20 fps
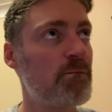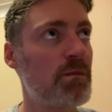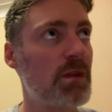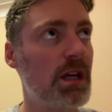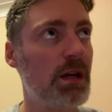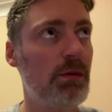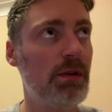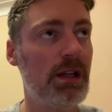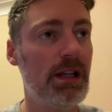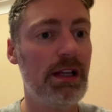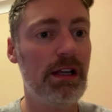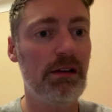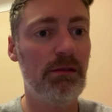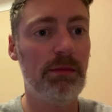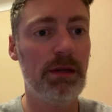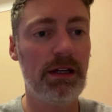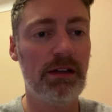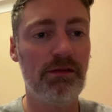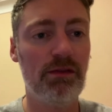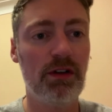with a little
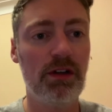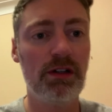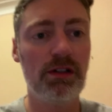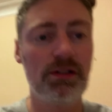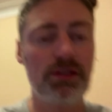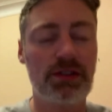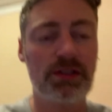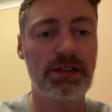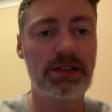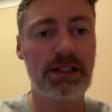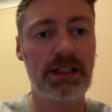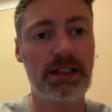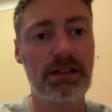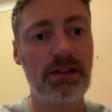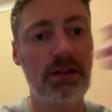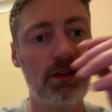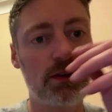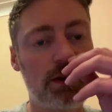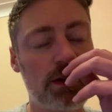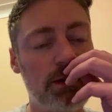bit of oil just to
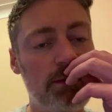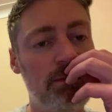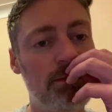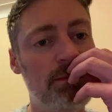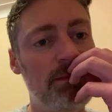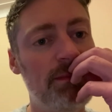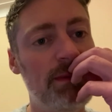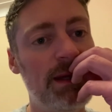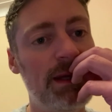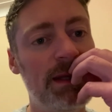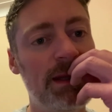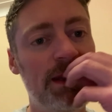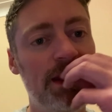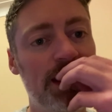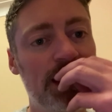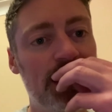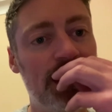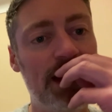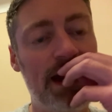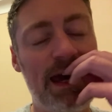cook them in
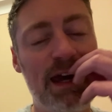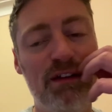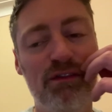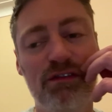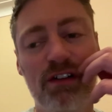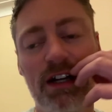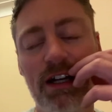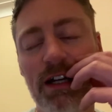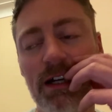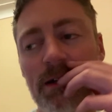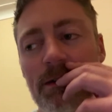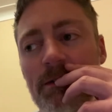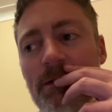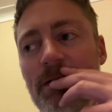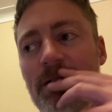the air fryer.